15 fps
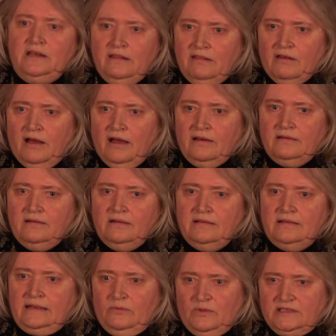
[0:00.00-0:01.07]
thought
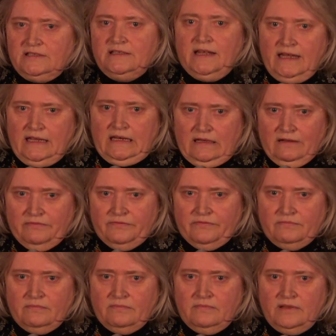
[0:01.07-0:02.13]
I wasn't gay enough.
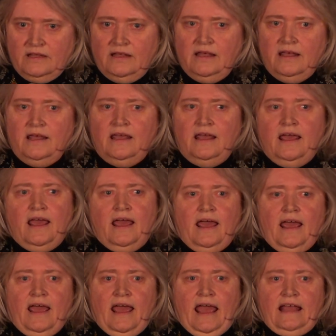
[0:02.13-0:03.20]

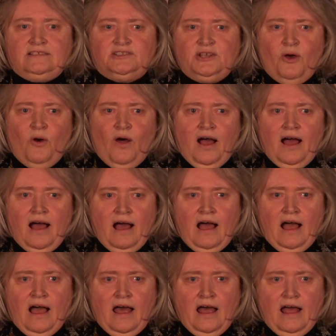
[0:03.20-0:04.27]
So
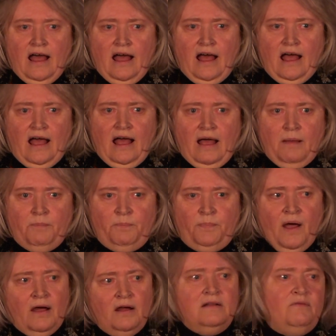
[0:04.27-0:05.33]

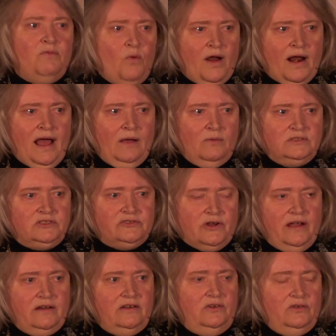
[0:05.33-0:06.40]
part of what I was
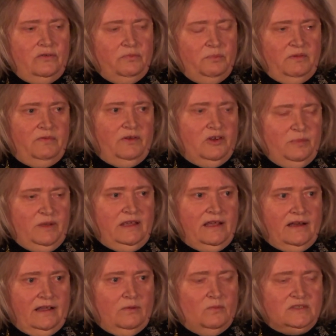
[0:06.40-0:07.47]
trying to do from the very
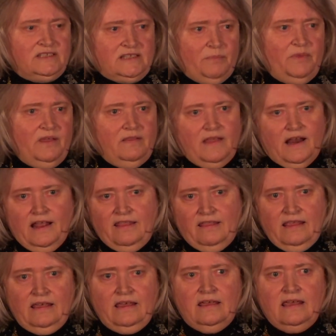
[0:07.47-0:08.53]
beginning was something that I
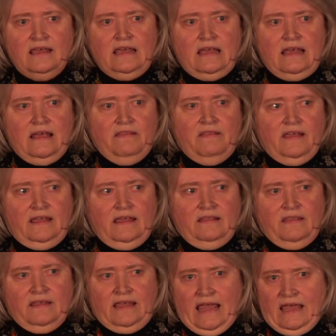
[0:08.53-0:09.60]
think the
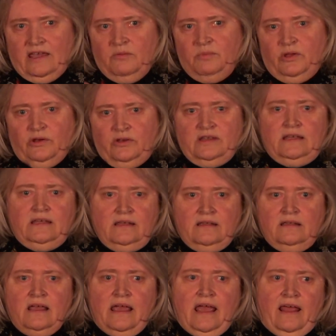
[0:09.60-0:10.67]
gay
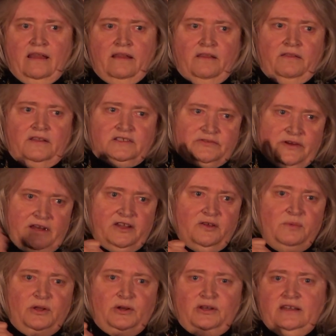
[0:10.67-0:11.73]
community and the straight
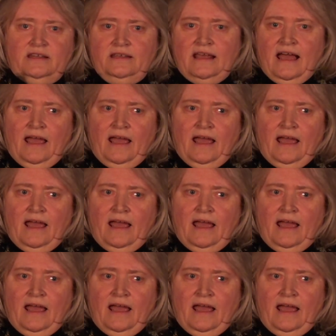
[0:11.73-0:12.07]
community,